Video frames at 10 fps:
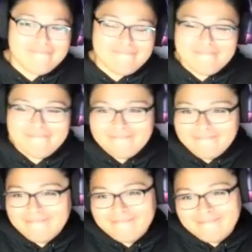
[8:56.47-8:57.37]

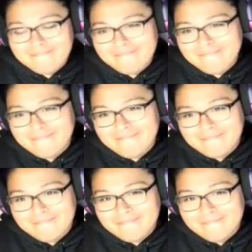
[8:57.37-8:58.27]

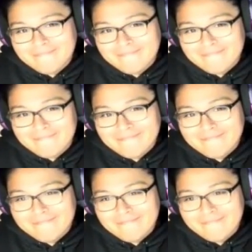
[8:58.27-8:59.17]
[no speech]